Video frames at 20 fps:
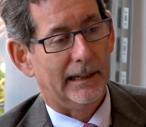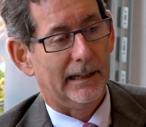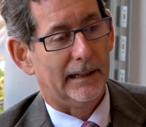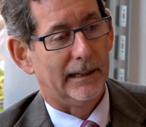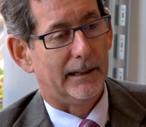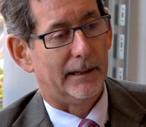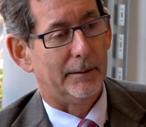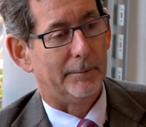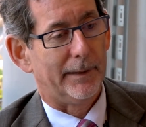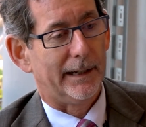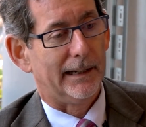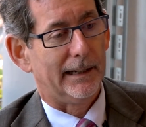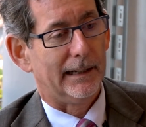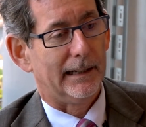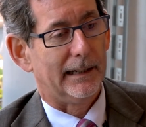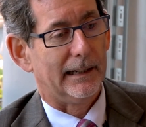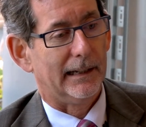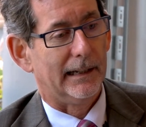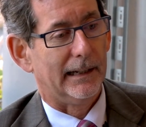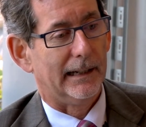
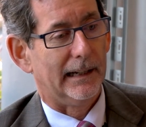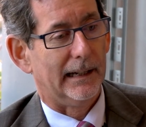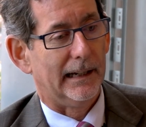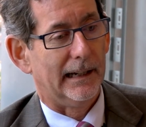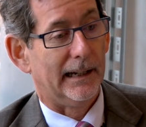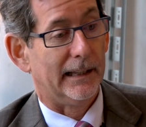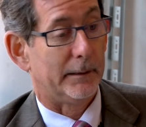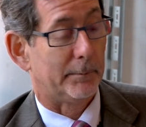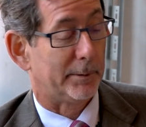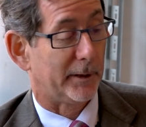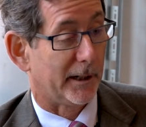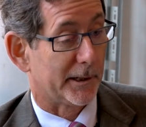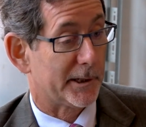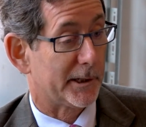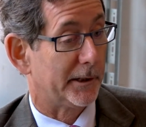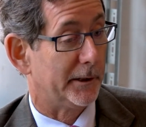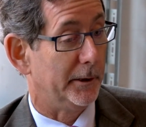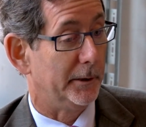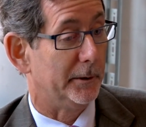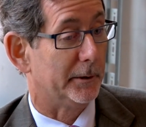And the
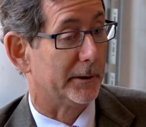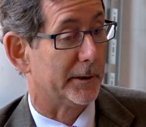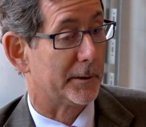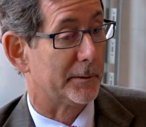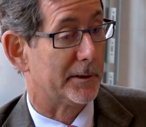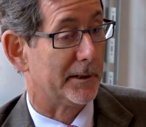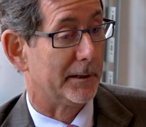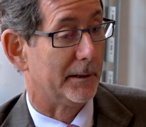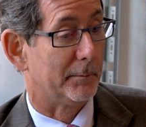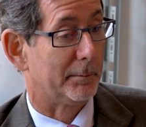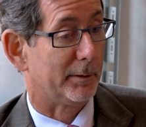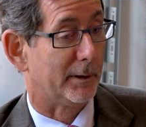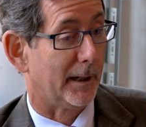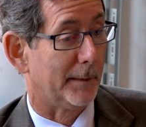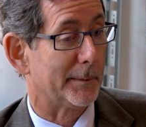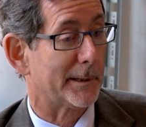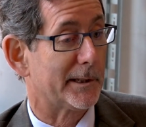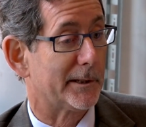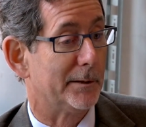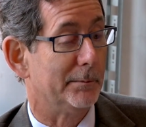prosecutor has
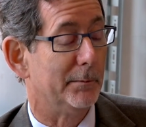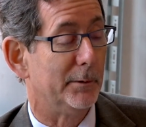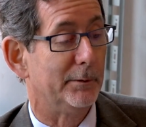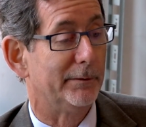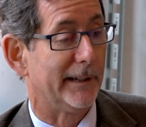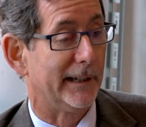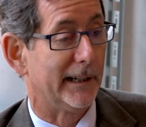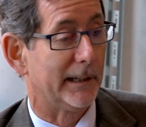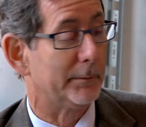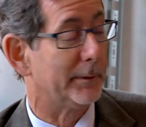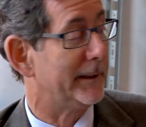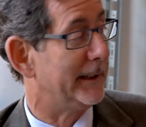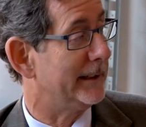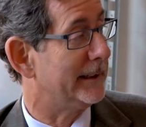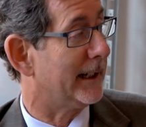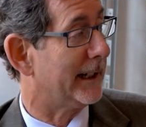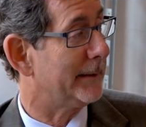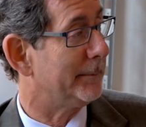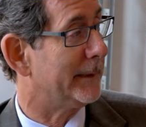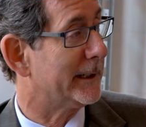promised to move ahead with the
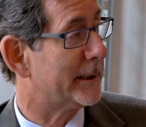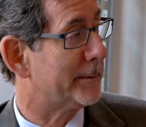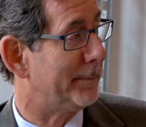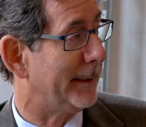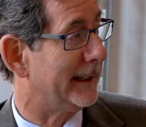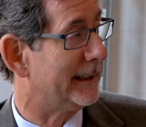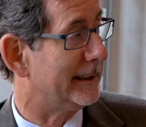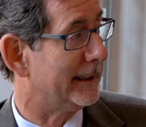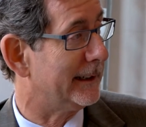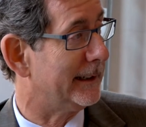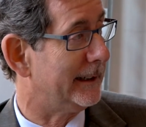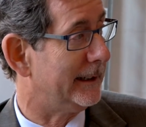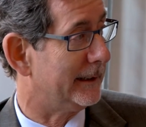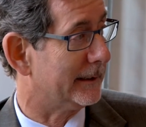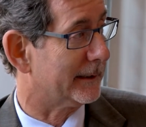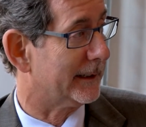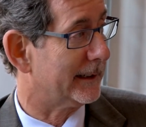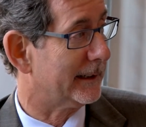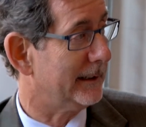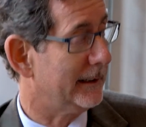indictments pending a
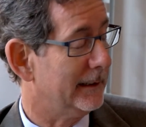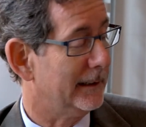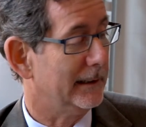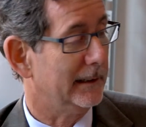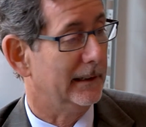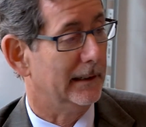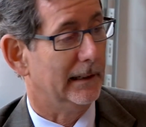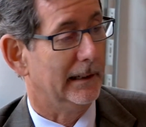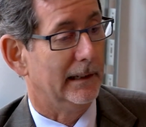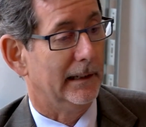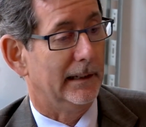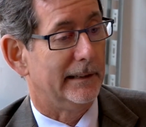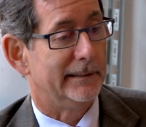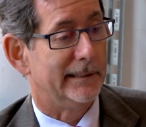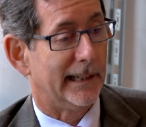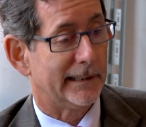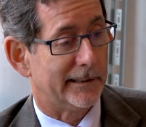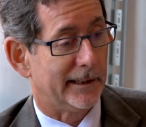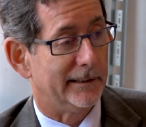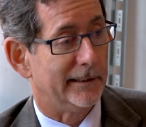hearing.
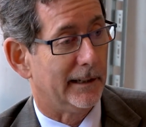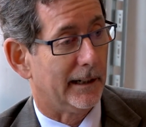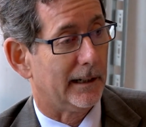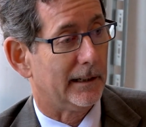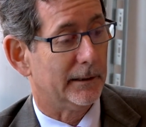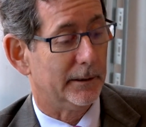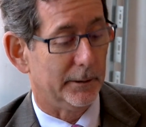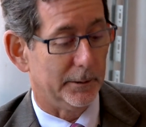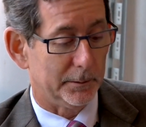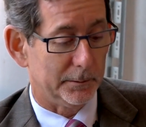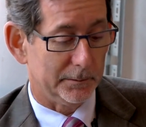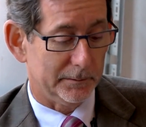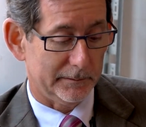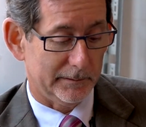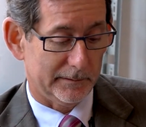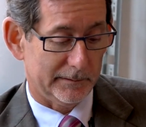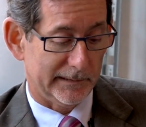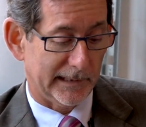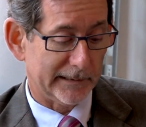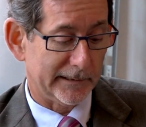
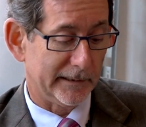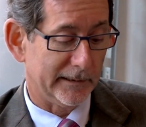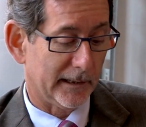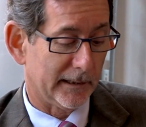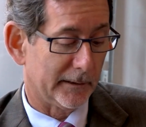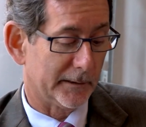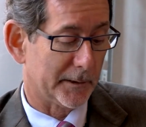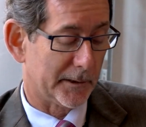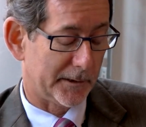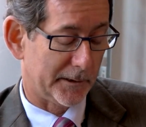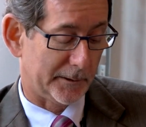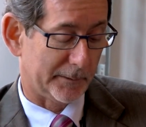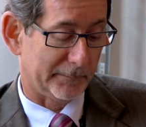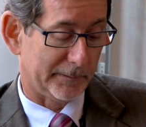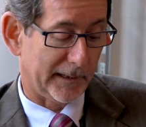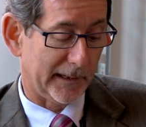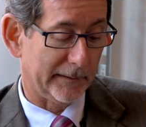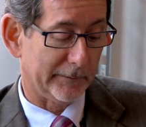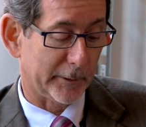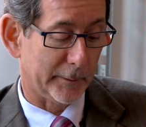Netanyahu's
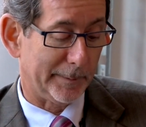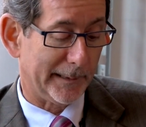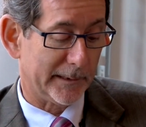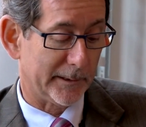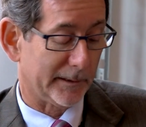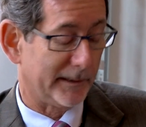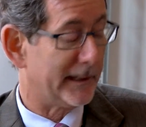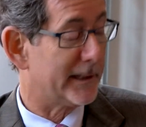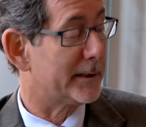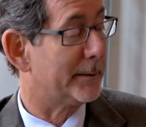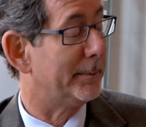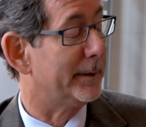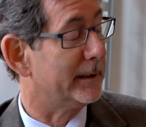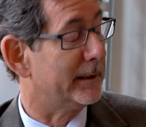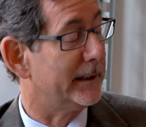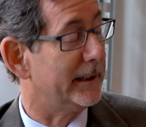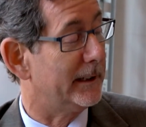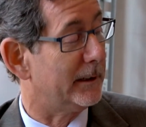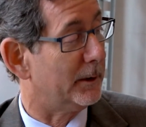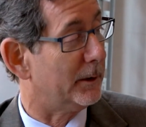survival depends on his
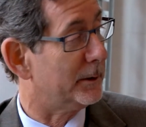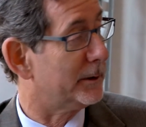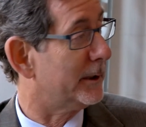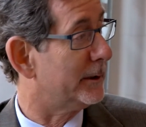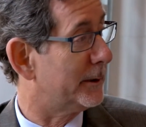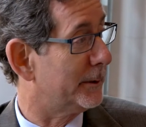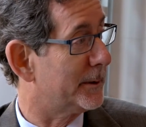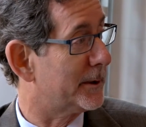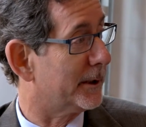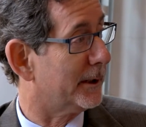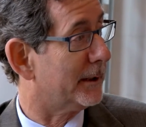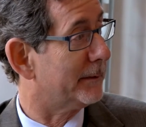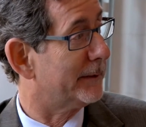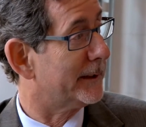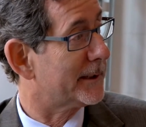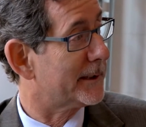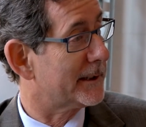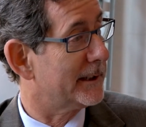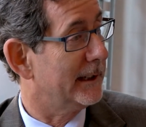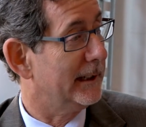ability to hold onto his
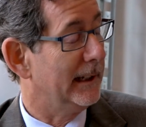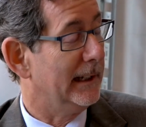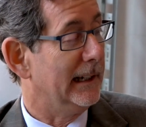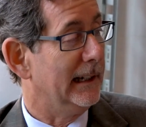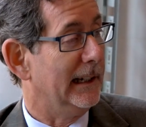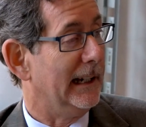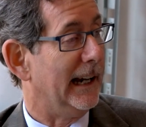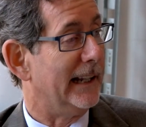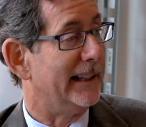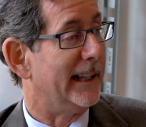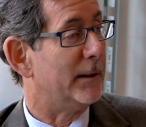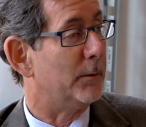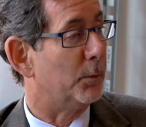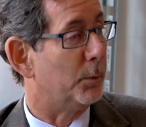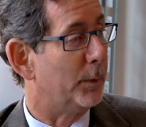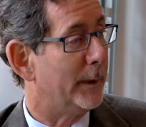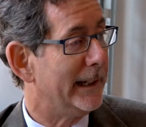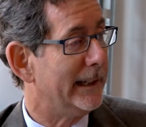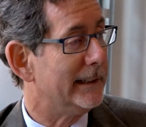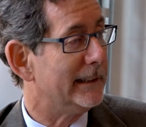office and then
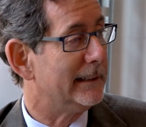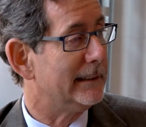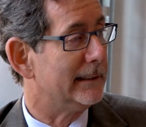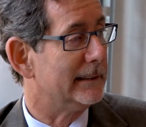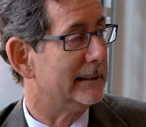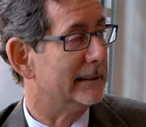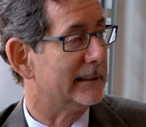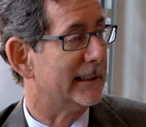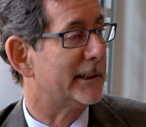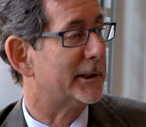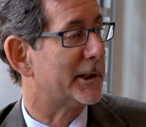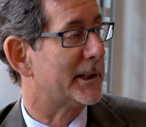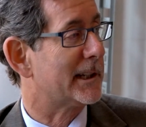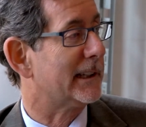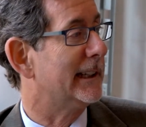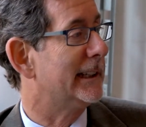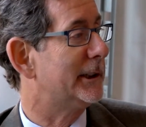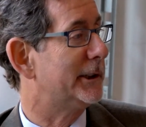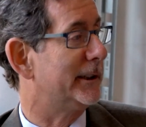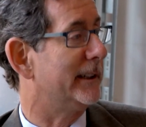win
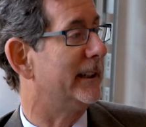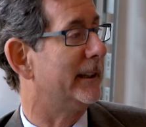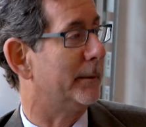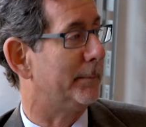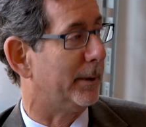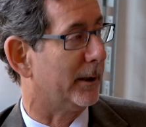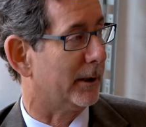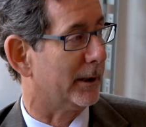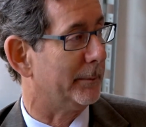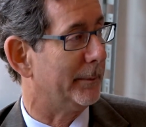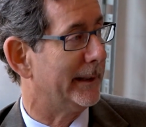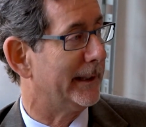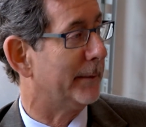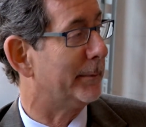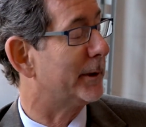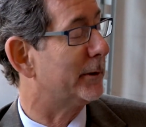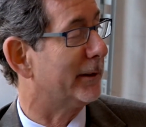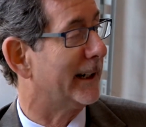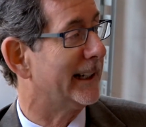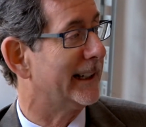legislation in the parliament that
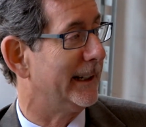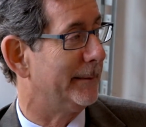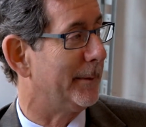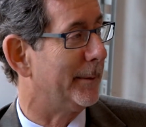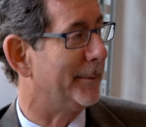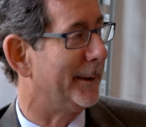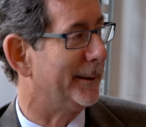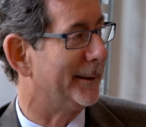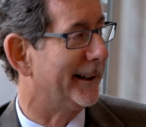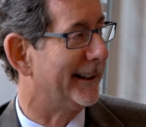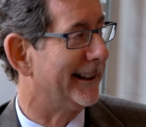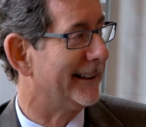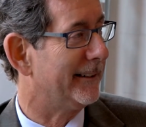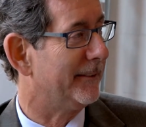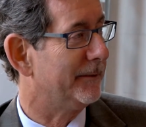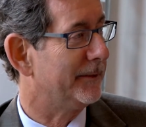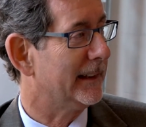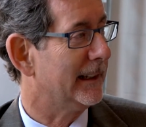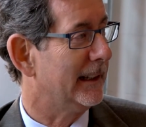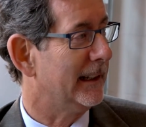would grant him immunity.
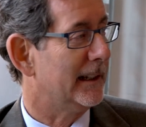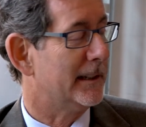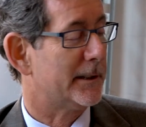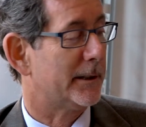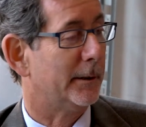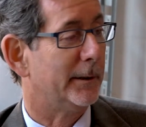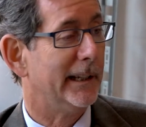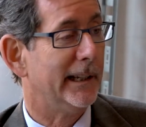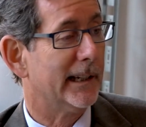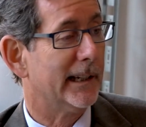So he